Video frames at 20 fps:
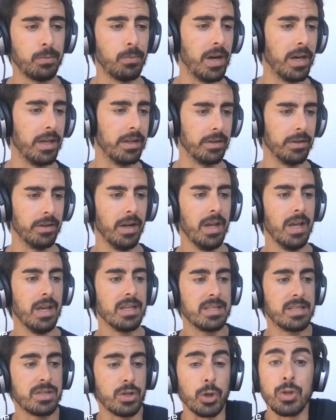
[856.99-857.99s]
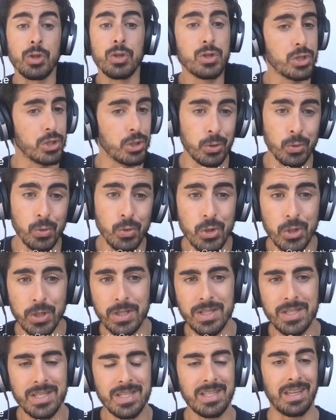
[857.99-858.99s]
whether certain
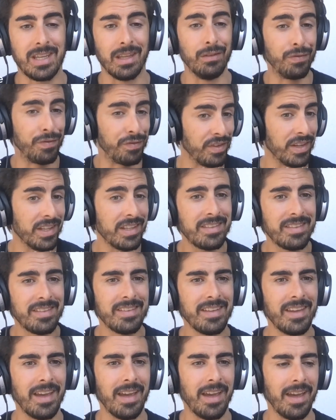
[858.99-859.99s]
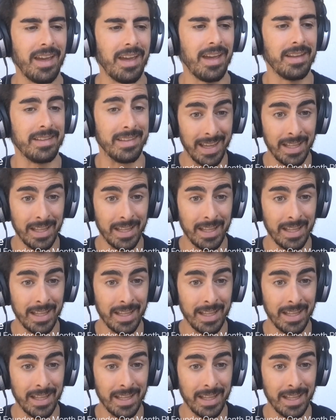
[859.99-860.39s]
solutions can fit uh,